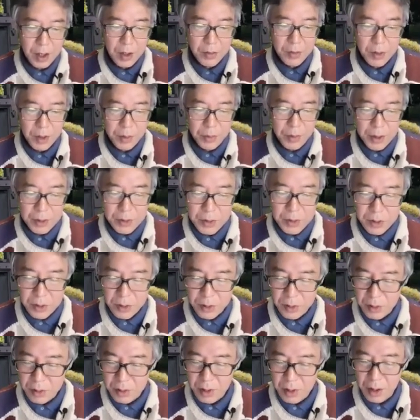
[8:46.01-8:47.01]
We want
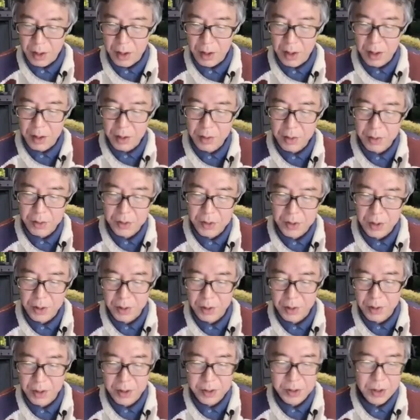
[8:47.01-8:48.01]
to
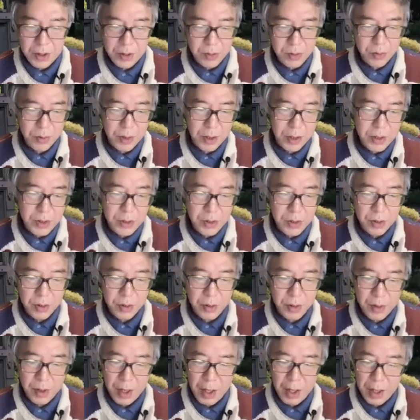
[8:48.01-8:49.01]
consider the
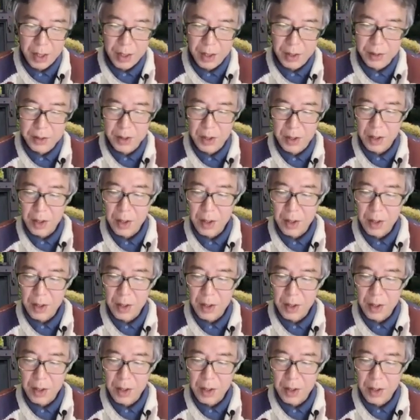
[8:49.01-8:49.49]
situation that